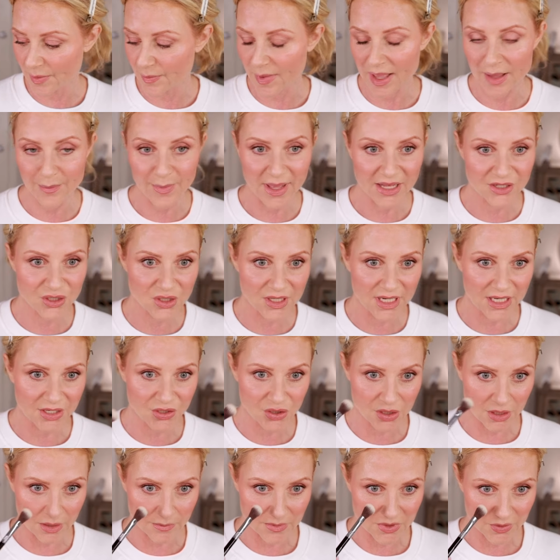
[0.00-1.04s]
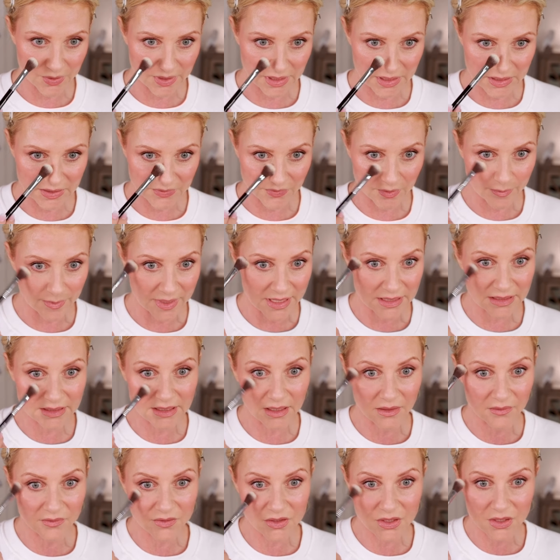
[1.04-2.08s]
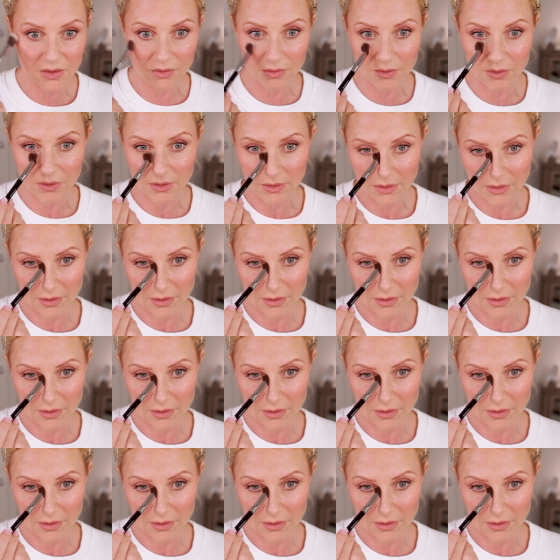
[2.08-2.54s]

be my imagination. I'm doing this for myself too.